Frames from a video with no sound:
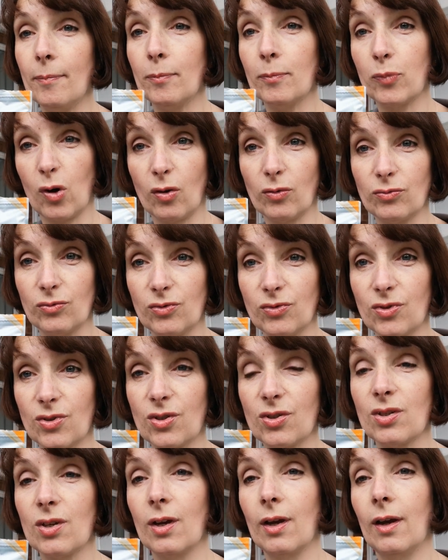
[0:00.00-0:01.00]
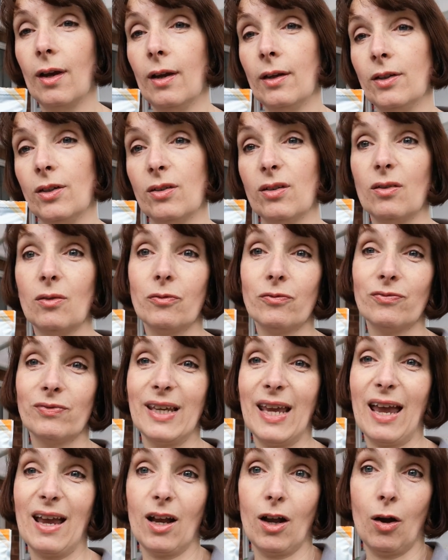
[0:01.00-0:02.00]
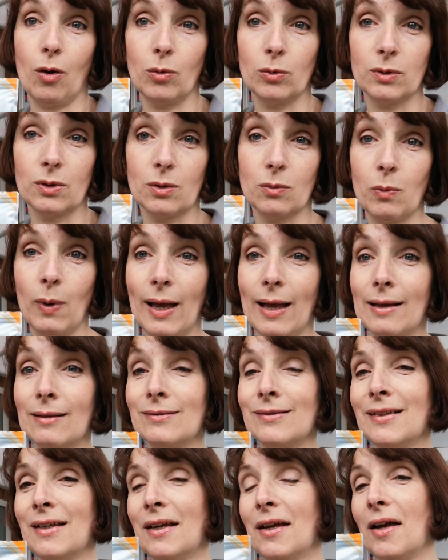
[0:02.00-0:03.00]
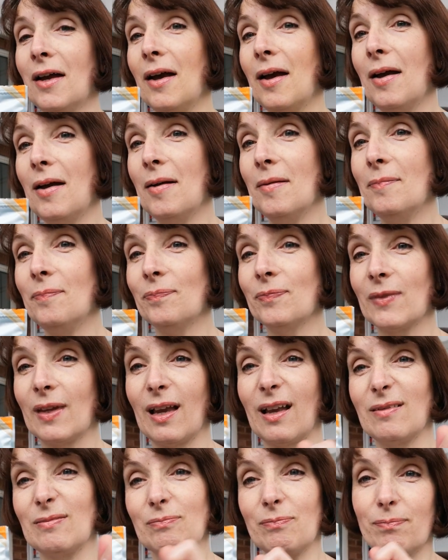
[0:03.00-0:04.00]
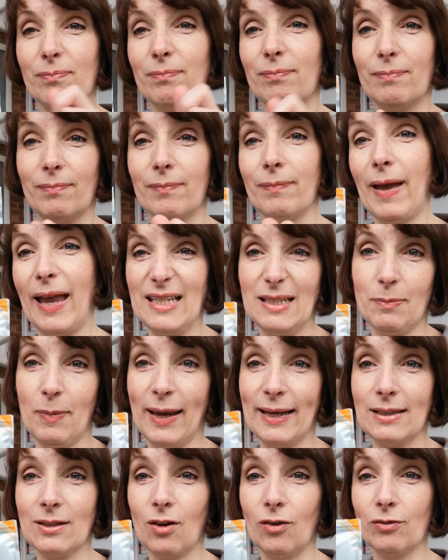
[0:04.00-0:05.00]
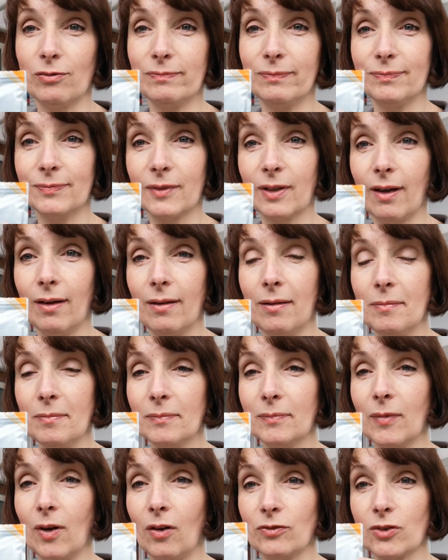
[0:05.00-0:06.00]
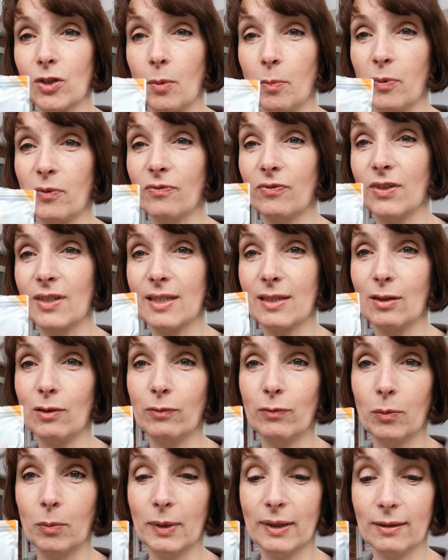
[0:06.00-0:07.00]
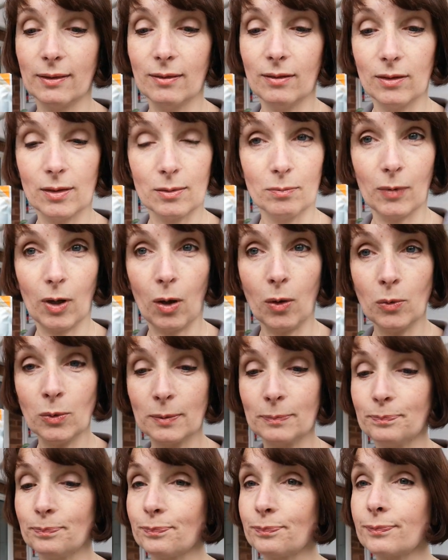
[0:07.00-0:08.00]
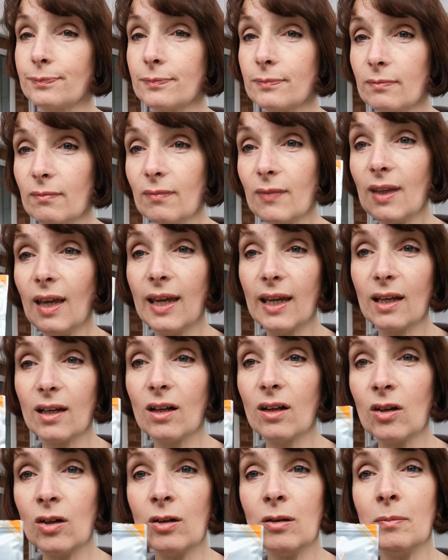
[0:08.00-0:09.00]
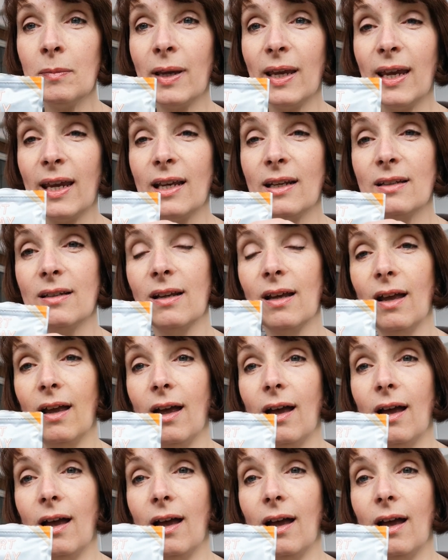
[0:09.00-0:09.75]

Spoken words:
bronze. You can get gold as well, and paint on top of the silver with some gold. It can come in